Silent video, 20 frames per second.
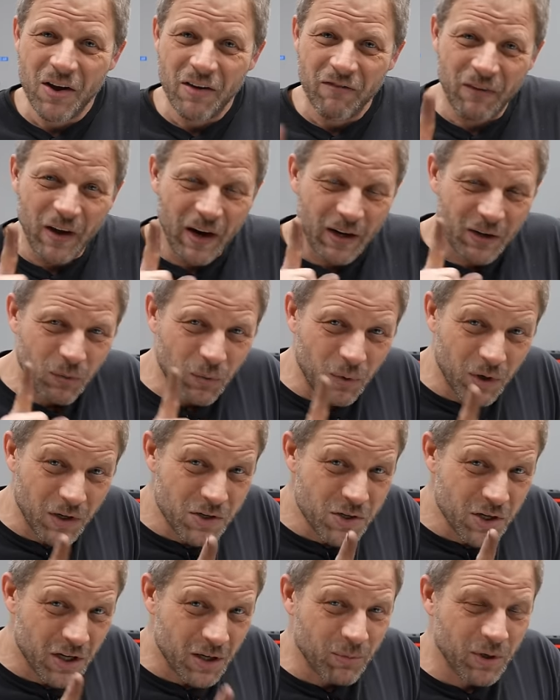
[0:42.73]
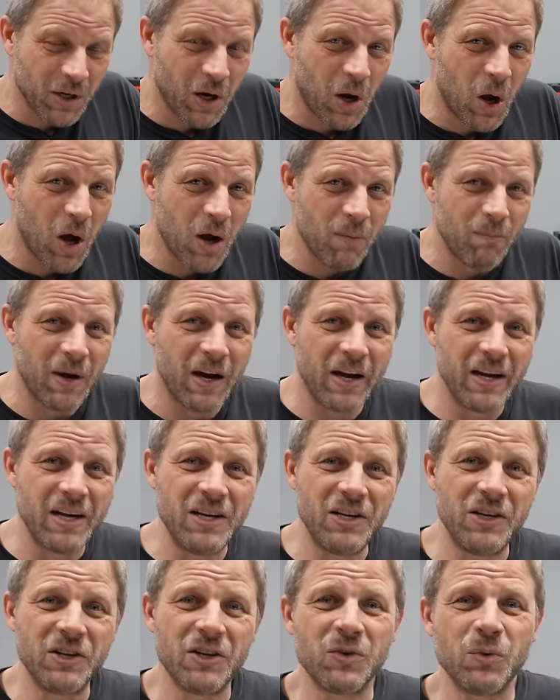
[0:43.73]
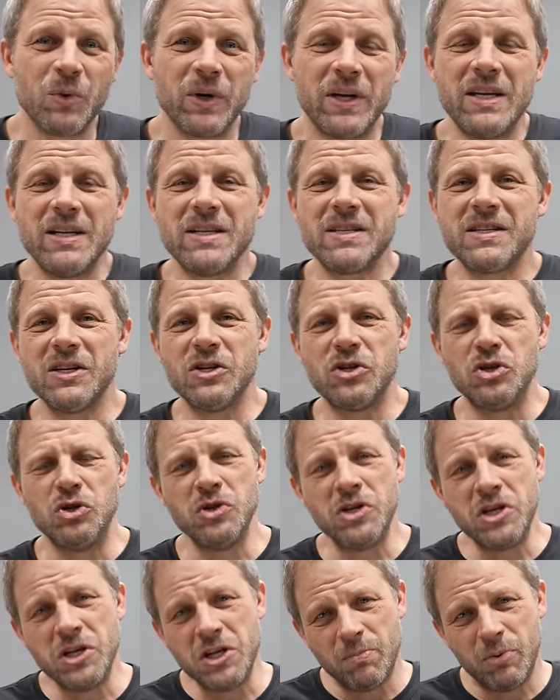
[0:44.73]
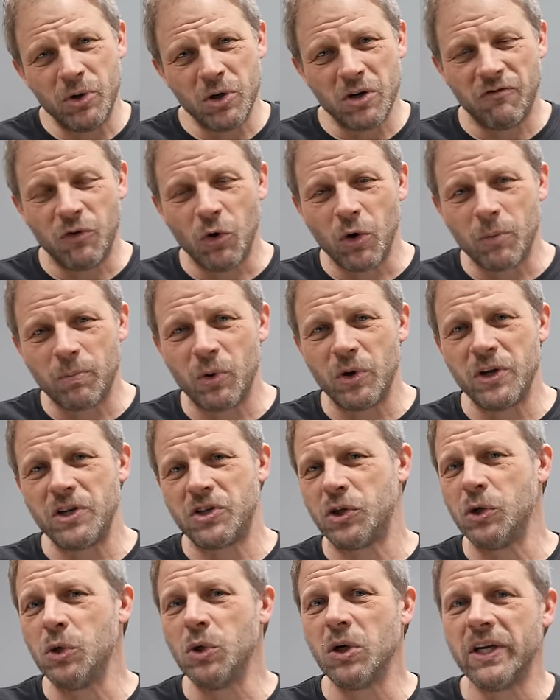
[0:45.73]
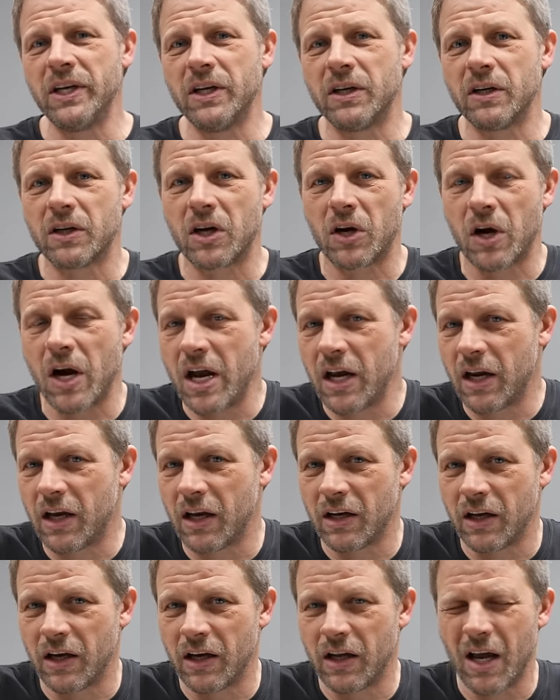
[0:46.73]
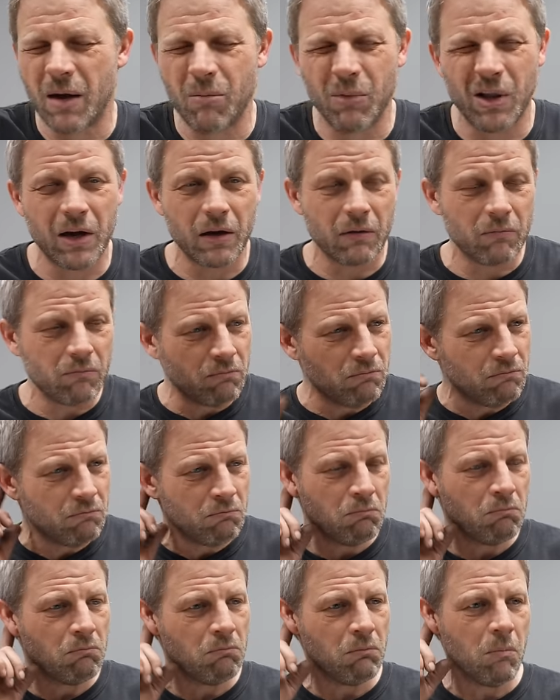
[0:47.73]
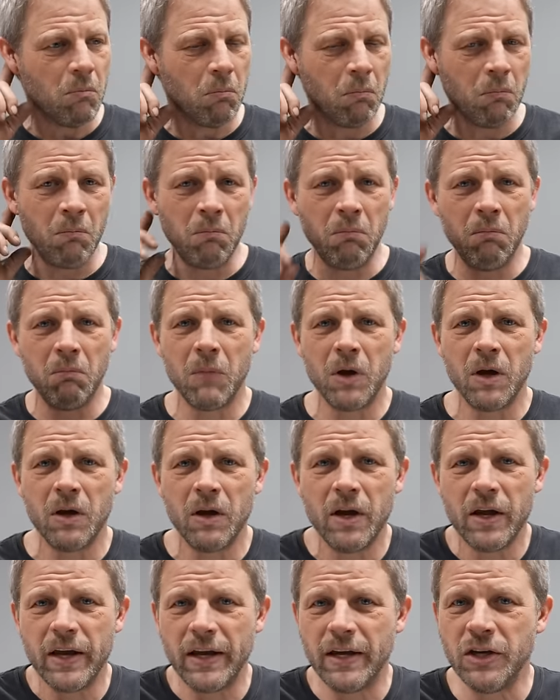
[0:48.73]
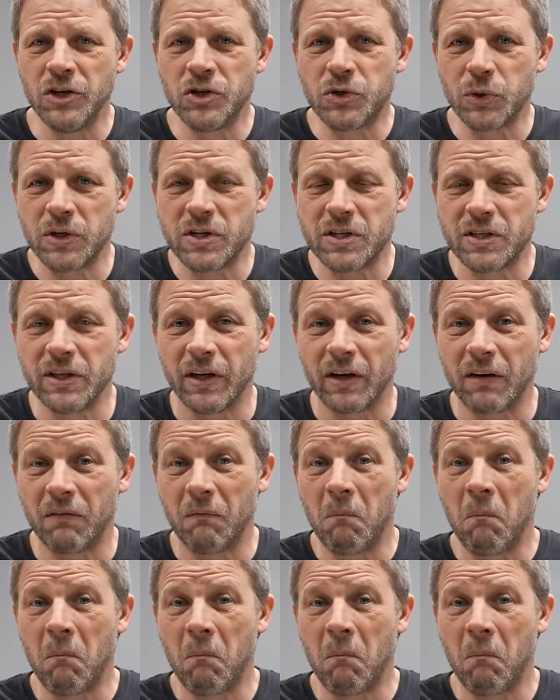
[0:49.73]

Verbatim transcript: In fact, one gentleman caught my ear when he said, you need to put a four point two liter crank in it. And I'm like, hmm, interesting.